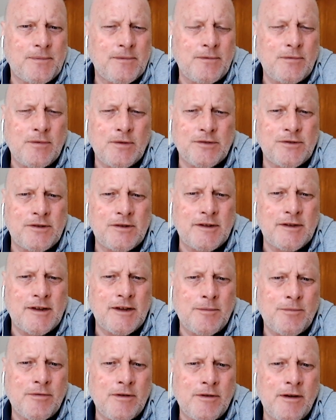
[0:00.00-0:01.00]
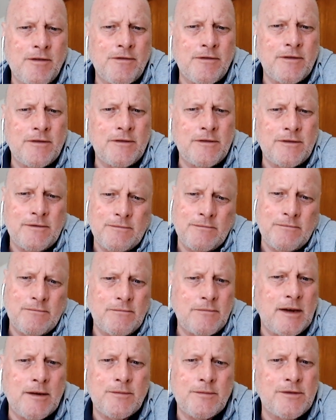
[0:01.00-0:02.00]
If it wasn't to their preference,
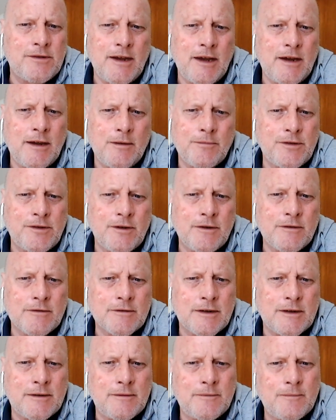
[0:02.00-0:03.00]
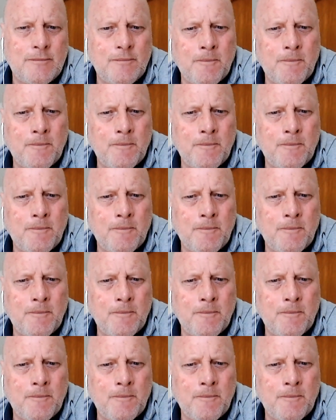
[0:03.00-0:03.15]
he would say, I'm sorry.